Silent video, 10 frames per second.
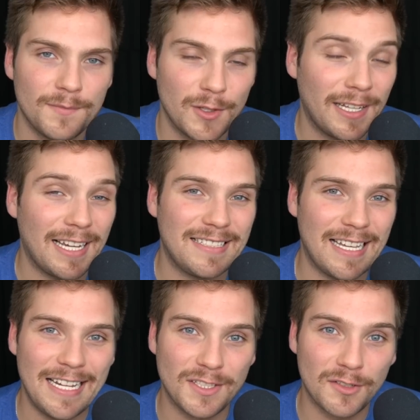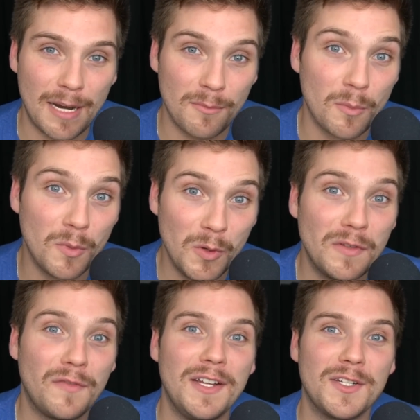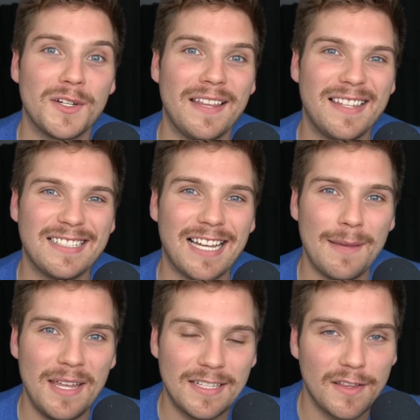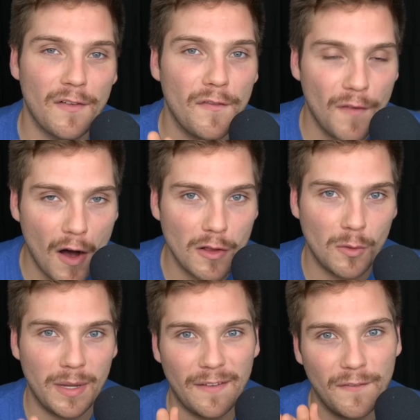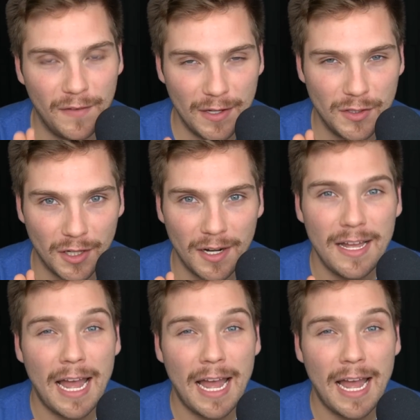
So like I said, Instagram removed a feature, and this time it's the following feature.